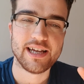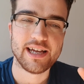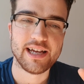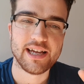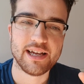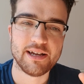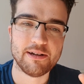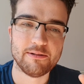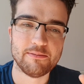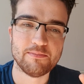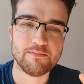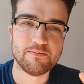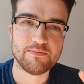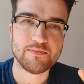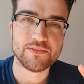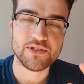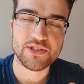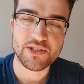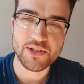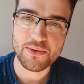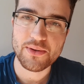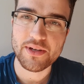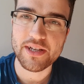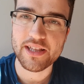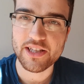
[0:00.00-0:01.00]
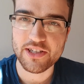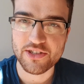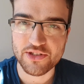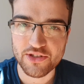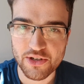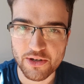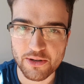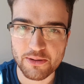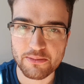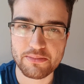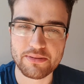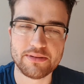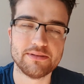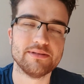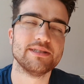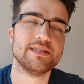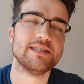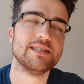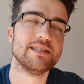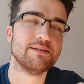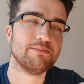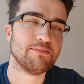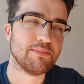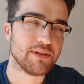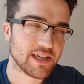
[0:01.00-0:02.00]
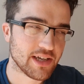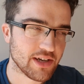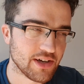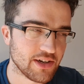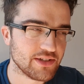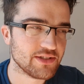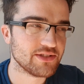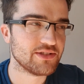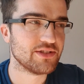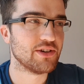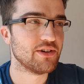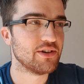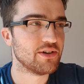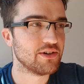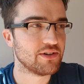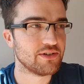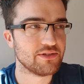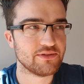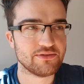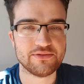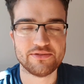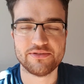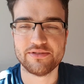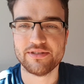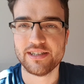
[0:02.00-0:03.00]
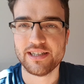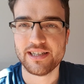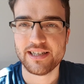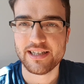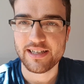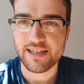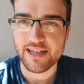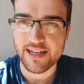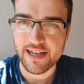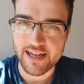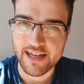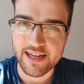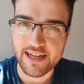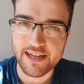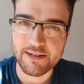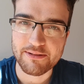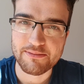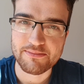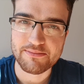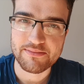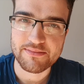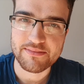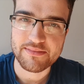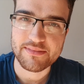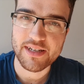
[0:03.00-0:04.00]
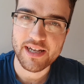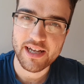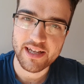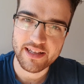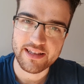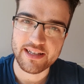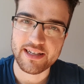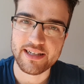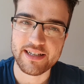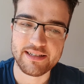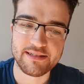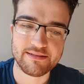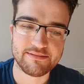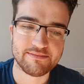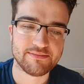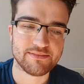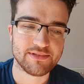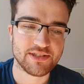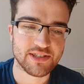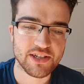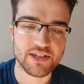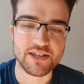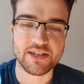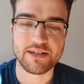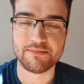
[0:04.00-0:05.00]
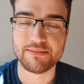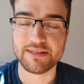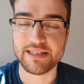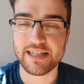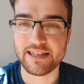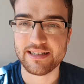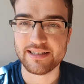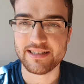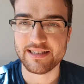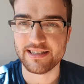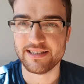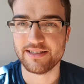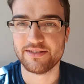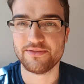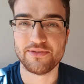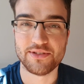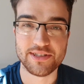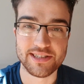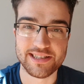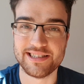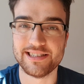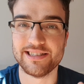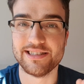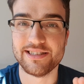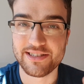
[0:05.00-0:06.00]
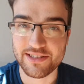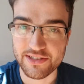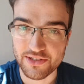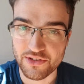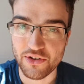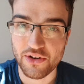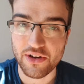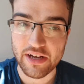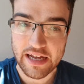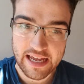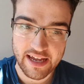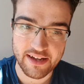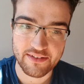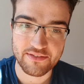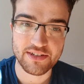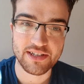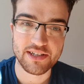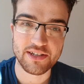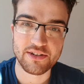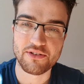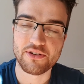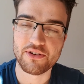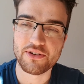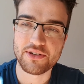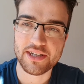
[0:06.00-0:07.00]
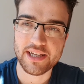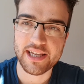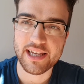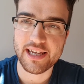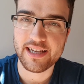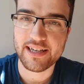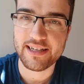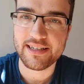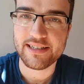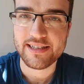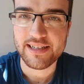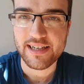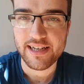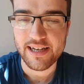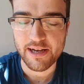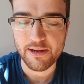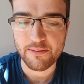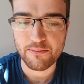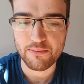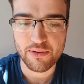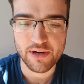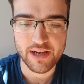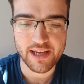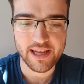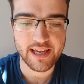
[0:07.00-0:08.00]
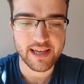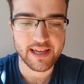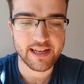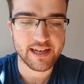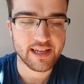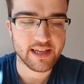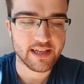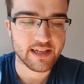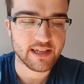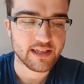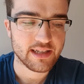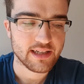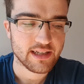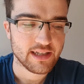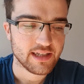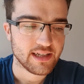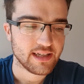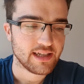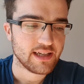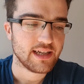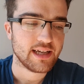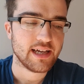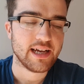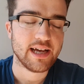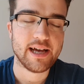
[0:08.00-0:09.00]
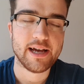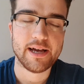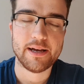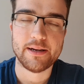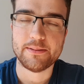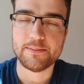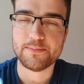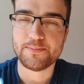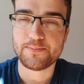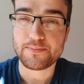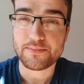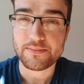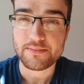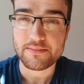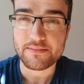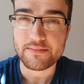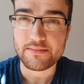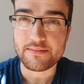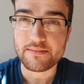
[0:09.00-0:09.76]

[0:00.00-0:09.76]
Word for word: um, doing the job because of um, other circumstances, for instance, not having your own gear and bringing it in. Um,